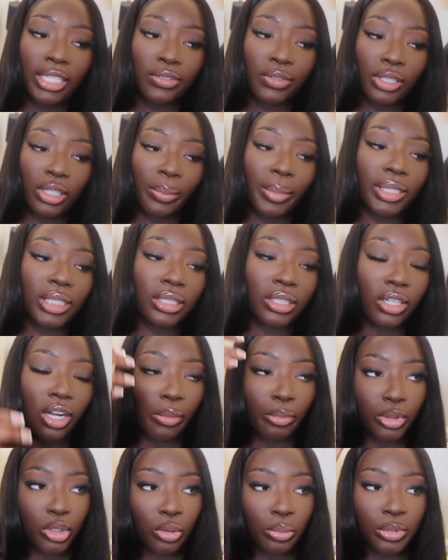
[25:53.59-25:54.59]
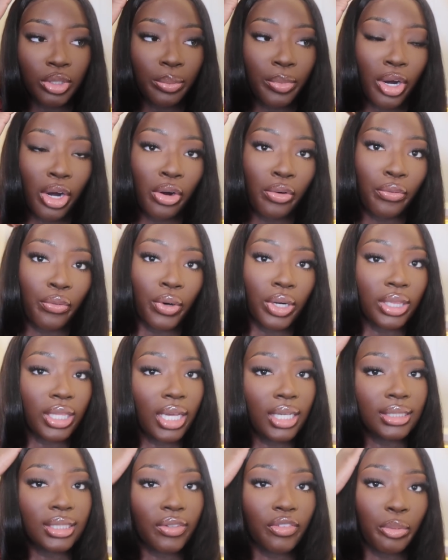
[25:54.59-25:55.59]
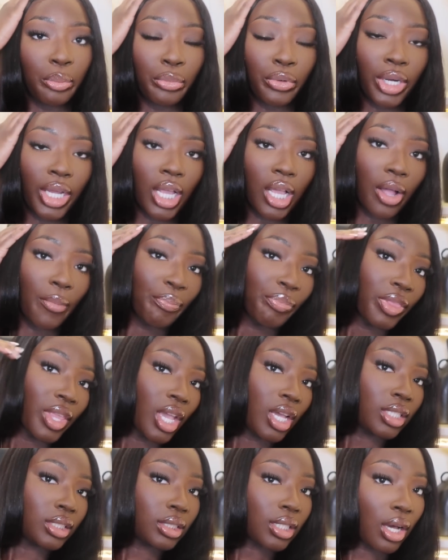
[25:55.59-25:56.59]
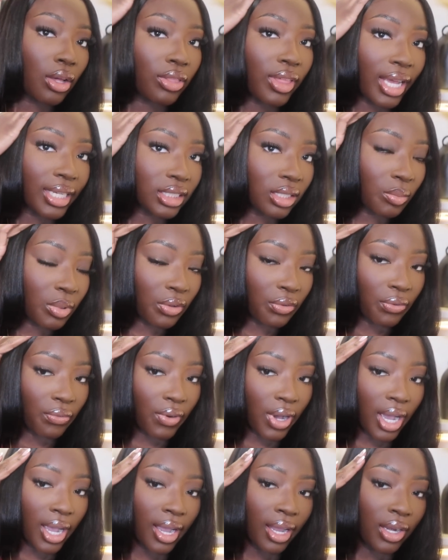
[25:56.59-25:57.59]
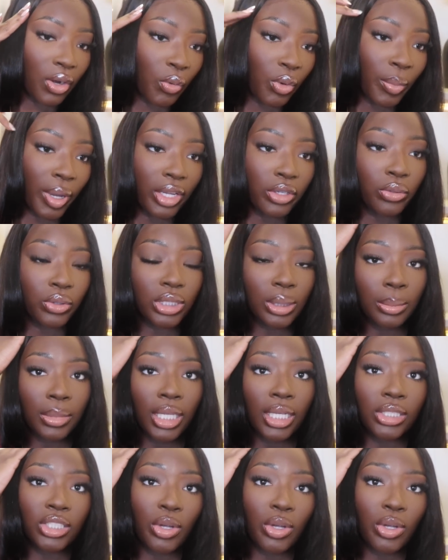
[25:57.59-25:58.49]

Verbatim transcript: just found out my sister comes home tomorrow for Thanksgiving break. So that should be fun. We might do something